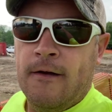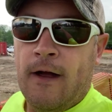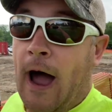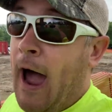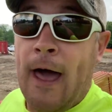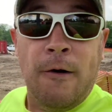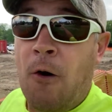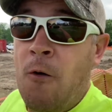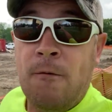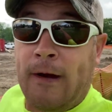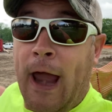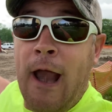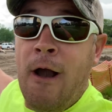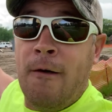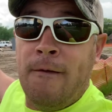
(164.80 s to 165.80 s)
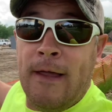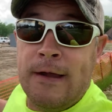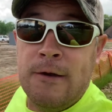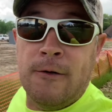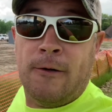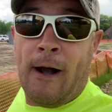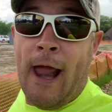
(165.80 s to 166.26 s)
I don't care that
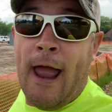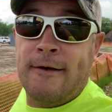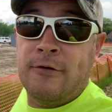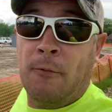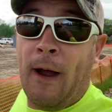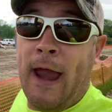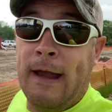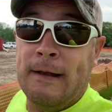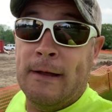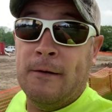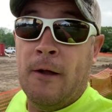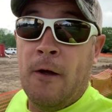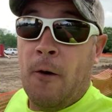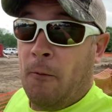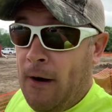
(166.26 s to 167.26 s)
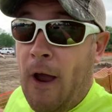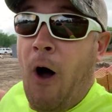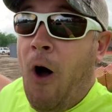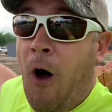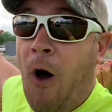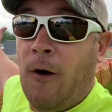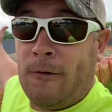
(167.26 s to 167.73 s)
you graduated. We
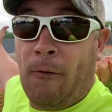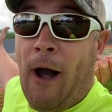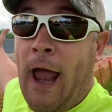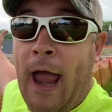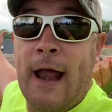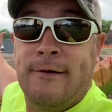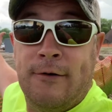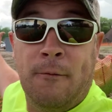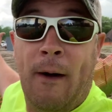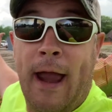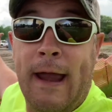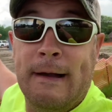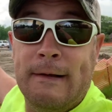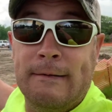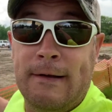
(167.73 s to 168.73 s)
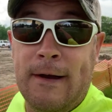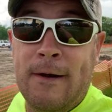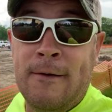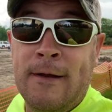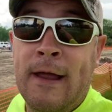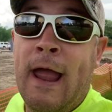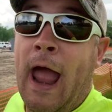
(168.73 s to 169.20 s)
all graduated,
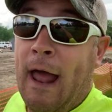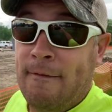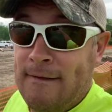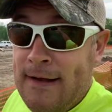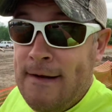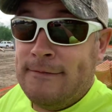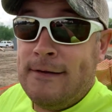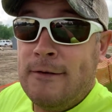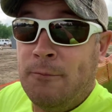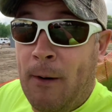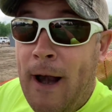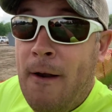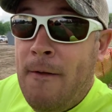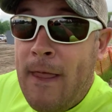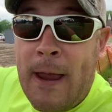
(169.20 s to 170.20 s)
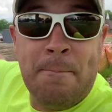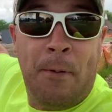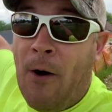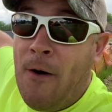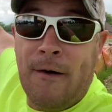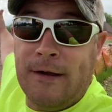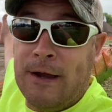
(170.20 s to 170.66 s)
dude. And this is where they
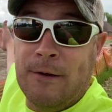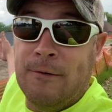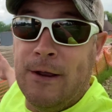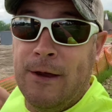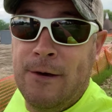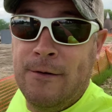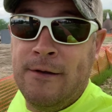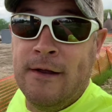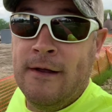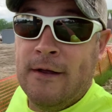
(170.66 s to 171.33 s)
put you, dude.